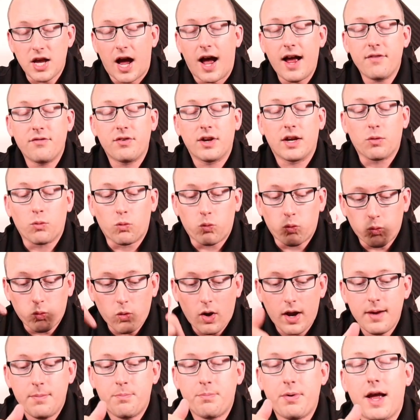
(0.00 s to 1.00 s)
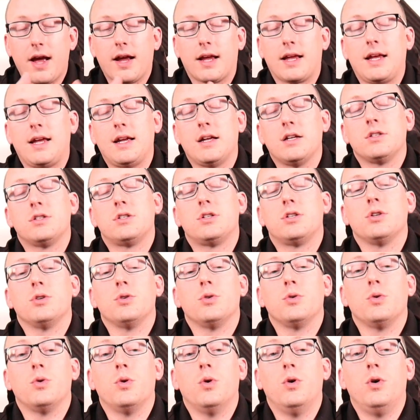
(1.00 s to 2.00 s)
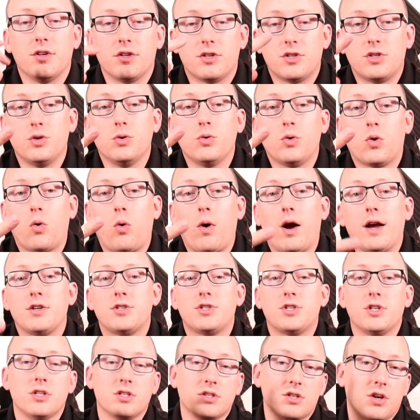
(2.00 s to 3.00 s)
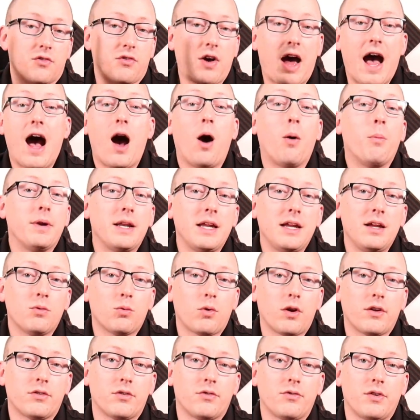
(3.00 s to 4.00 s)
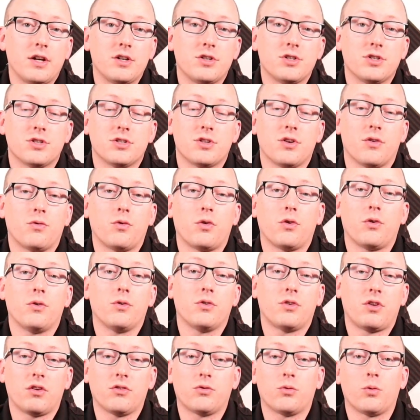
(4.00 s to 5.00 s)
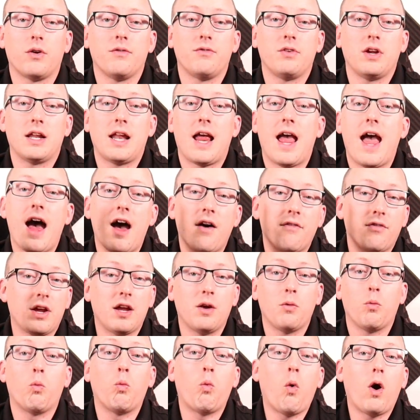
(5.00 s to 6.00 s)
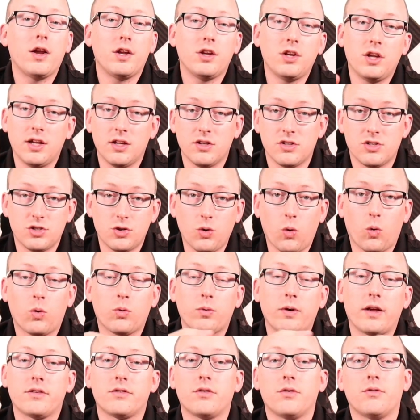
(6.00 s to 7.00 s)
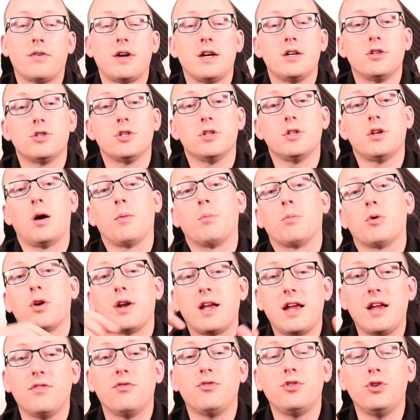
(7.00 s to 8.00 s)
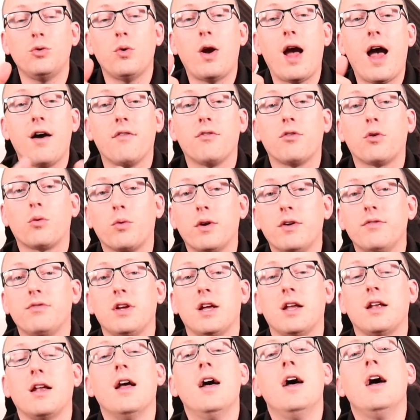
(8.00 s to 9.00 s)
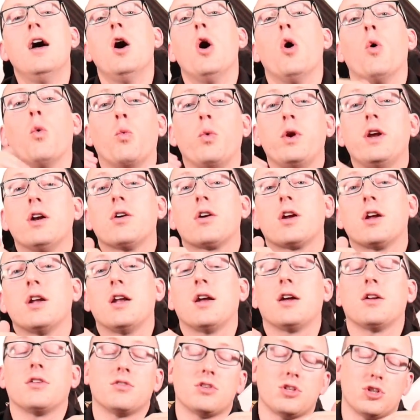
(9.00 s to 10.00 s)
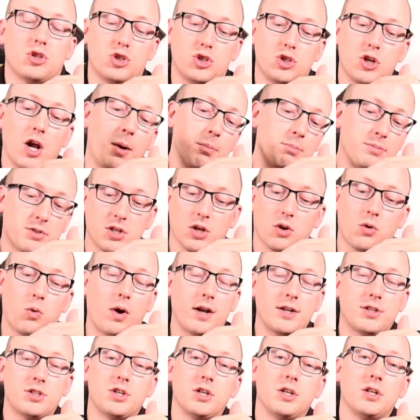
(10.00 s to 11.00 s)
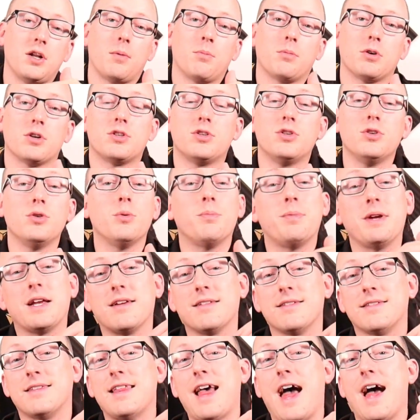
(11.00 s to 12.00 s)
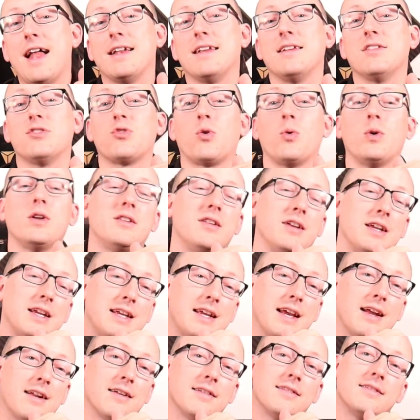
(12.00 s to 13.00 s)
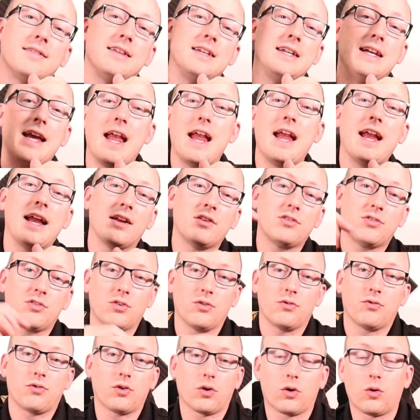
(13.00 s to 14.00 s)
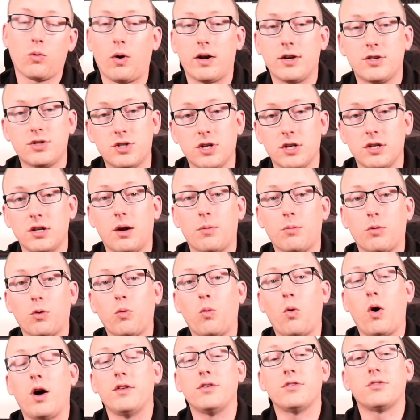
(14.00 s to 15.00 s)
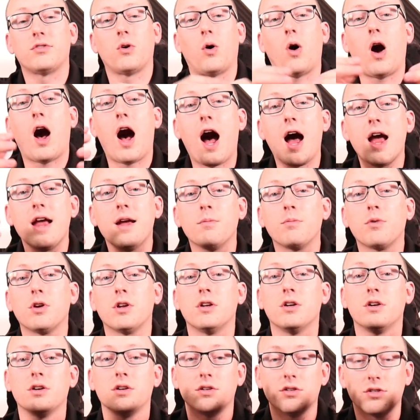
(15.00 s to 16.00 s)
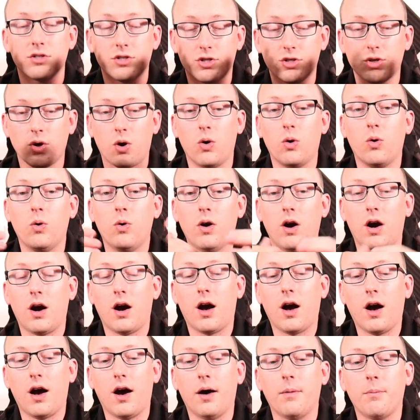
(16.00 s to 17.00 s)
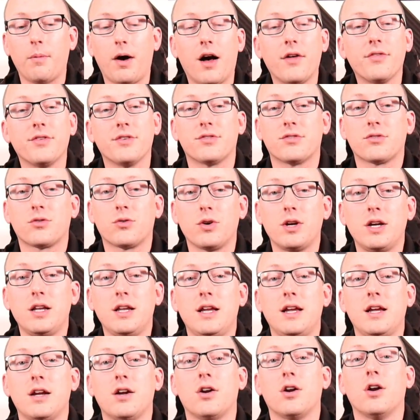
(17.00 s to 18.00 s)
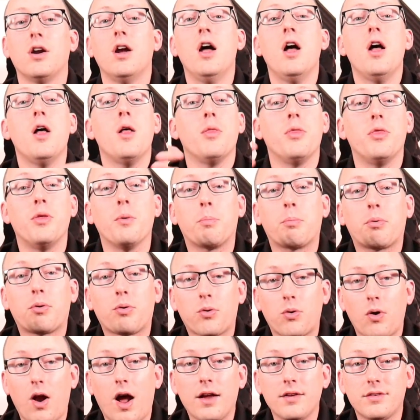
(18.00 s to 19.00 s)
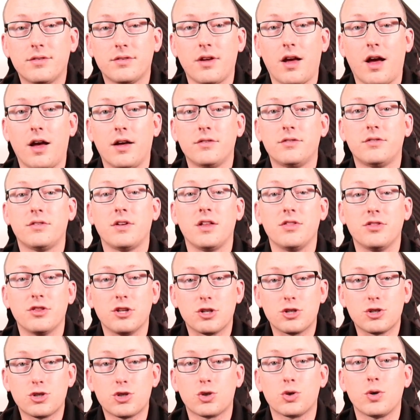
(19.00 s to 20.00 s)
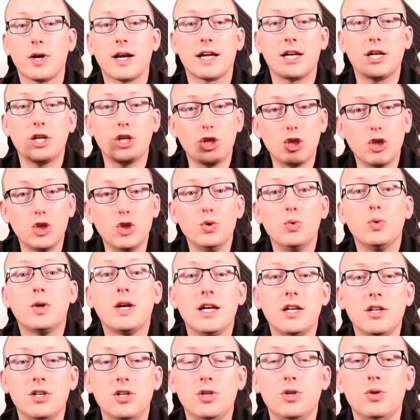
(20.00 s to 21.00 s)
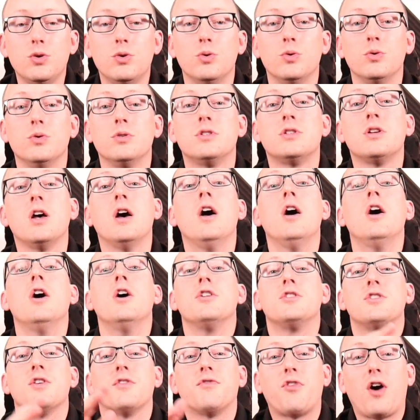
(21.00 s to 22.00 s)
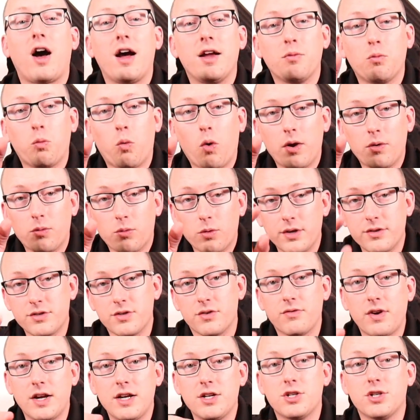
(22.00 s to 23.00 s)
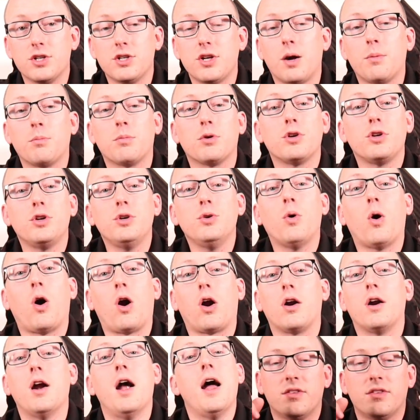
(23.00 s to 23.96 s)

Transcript: Diving right back into the 2 questions of how many reservations does Rivian have and what is your reservation number if you have a Rivian. We are going to jump to question number 2 because that is going to get us the answer for question number 1. So I am going to show on the screen here the process and the trick you can use to find what reservation number you are.